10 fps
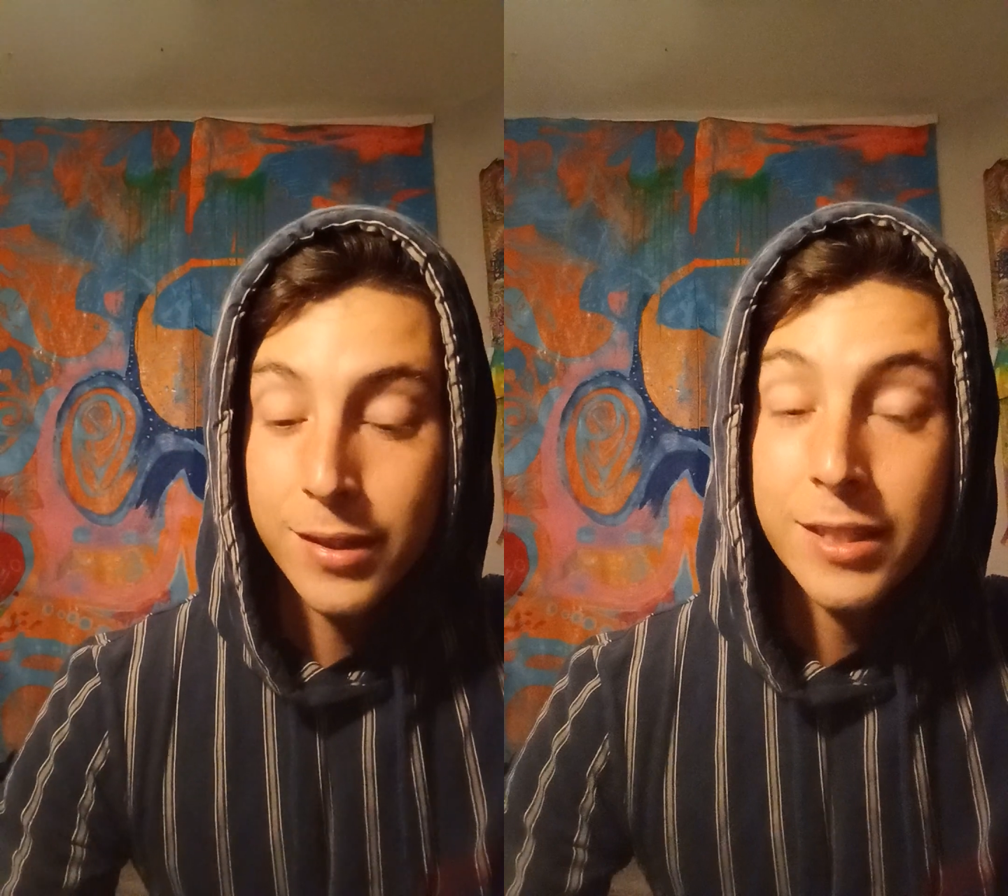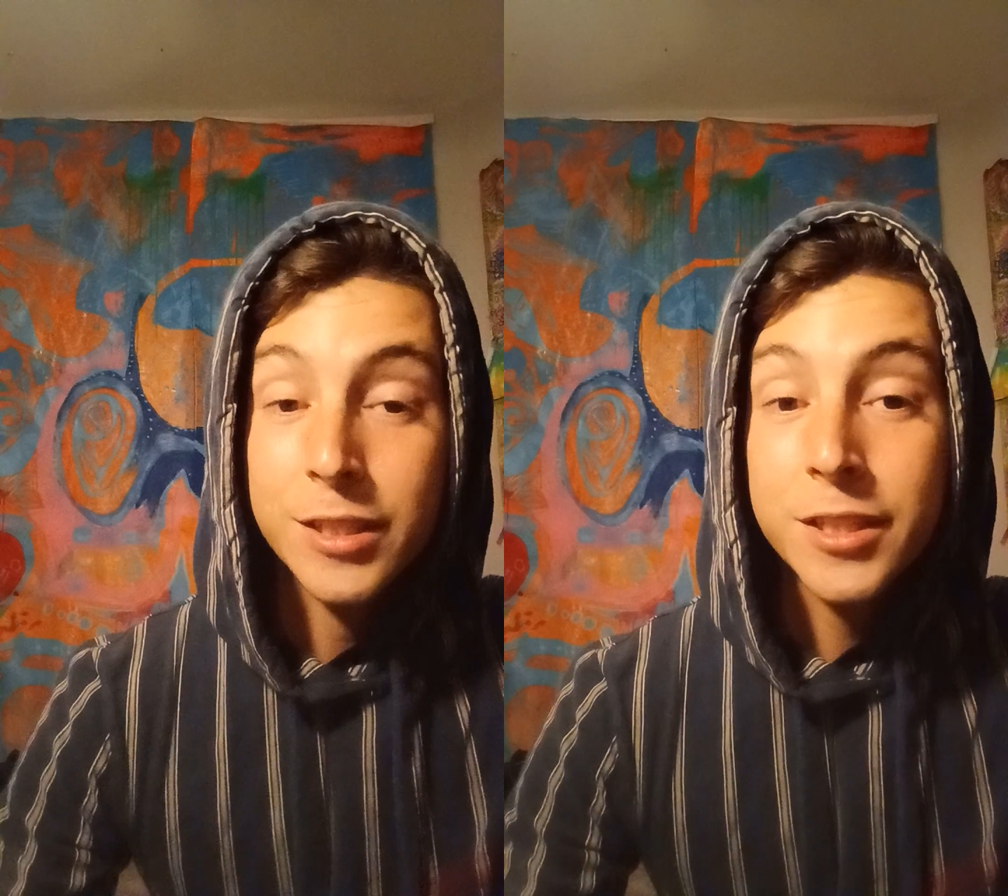
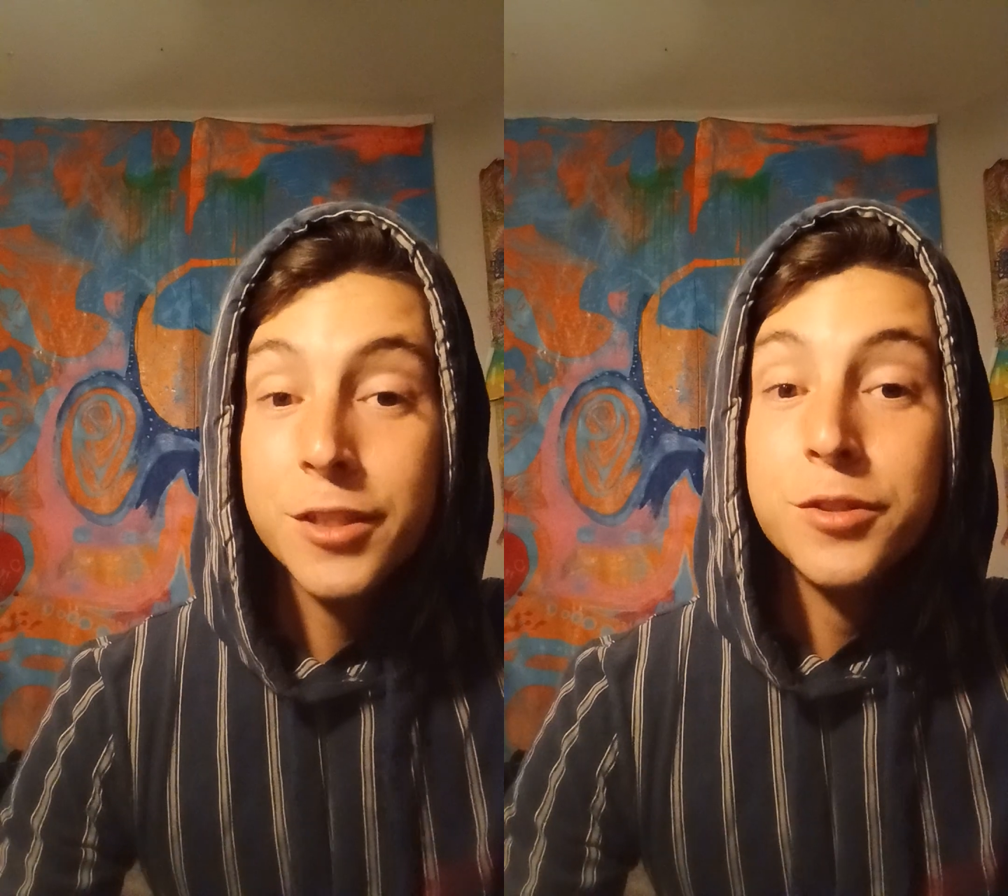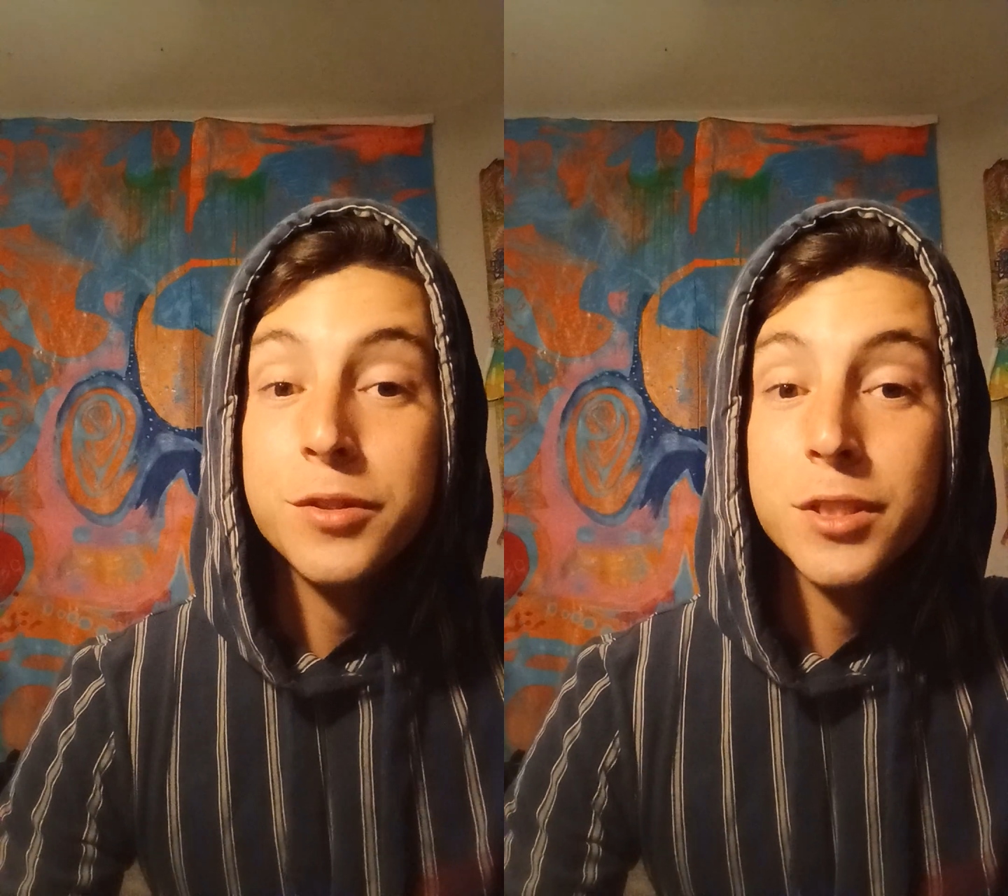
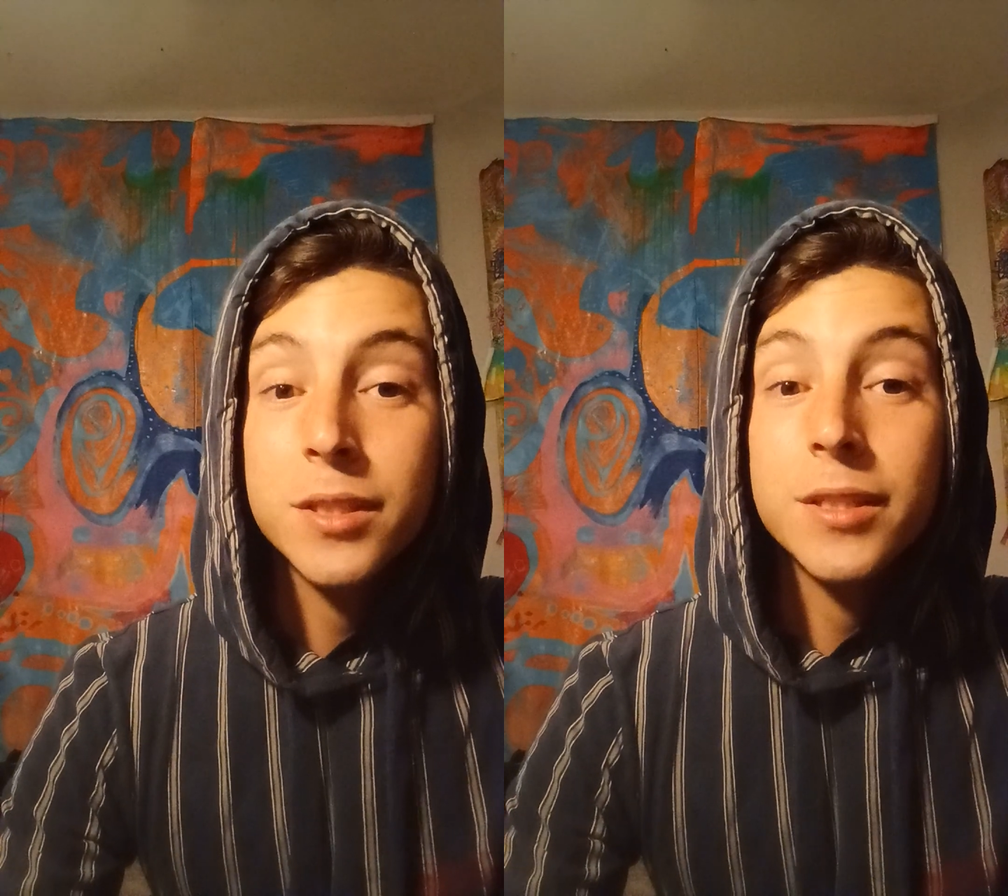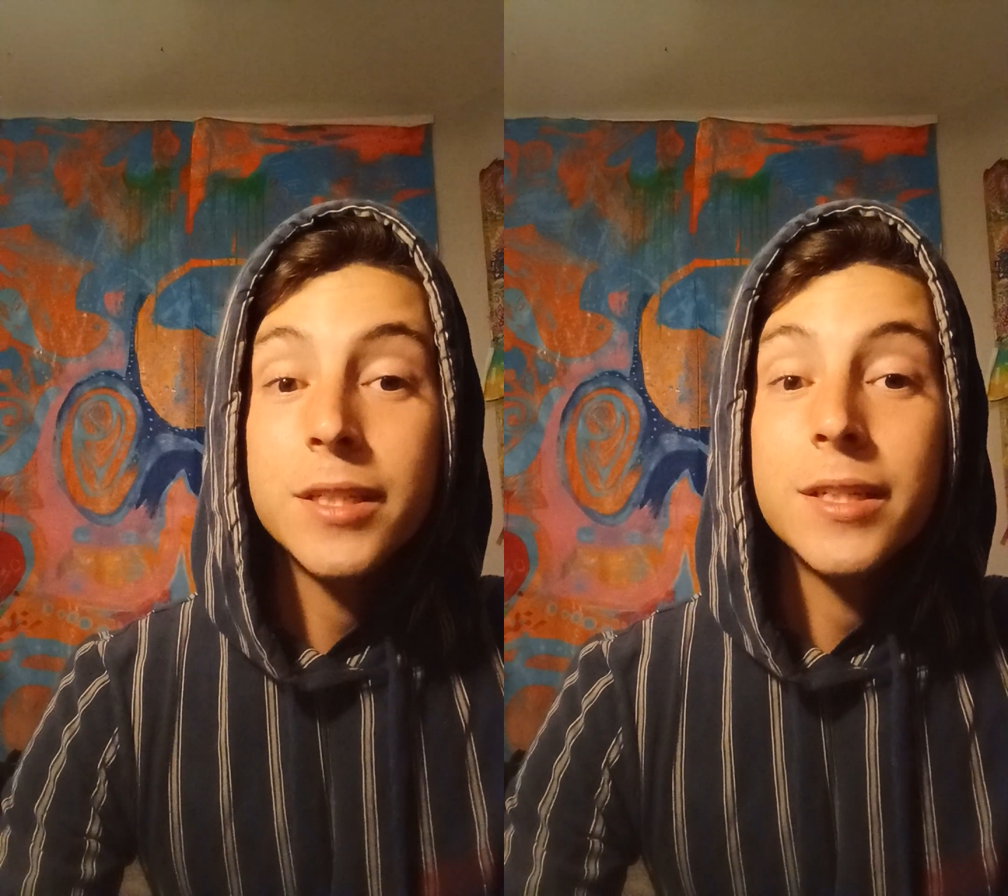
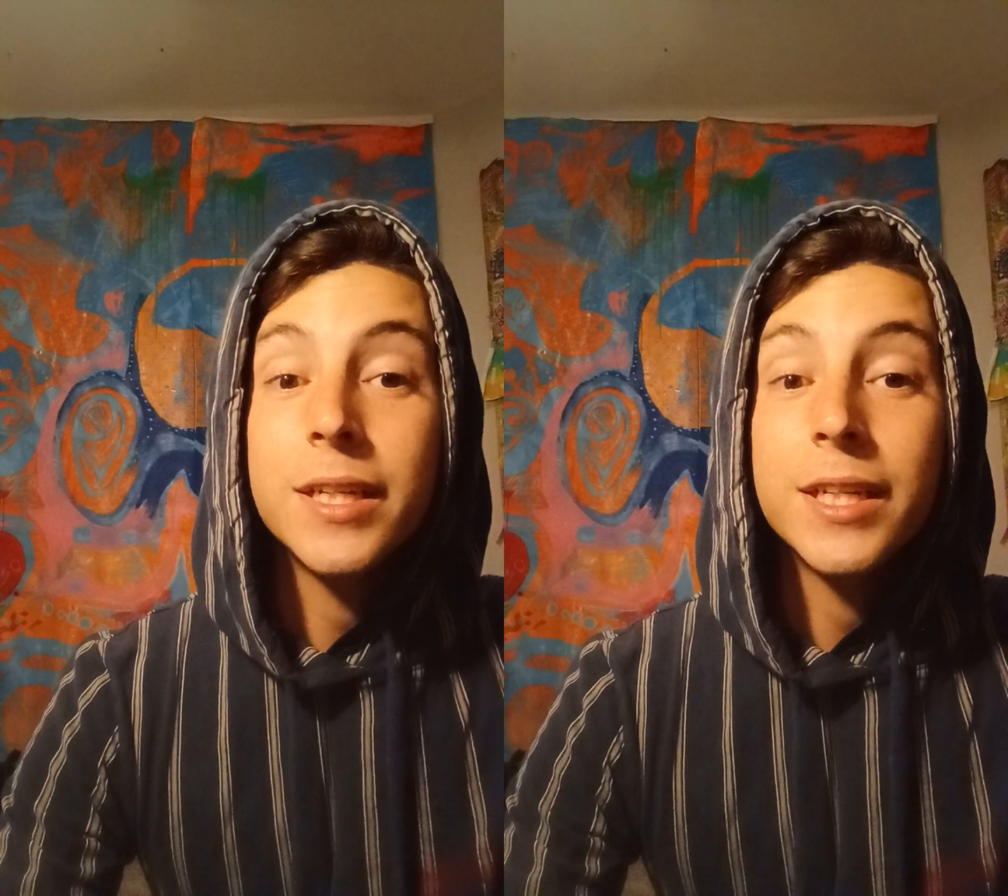continuously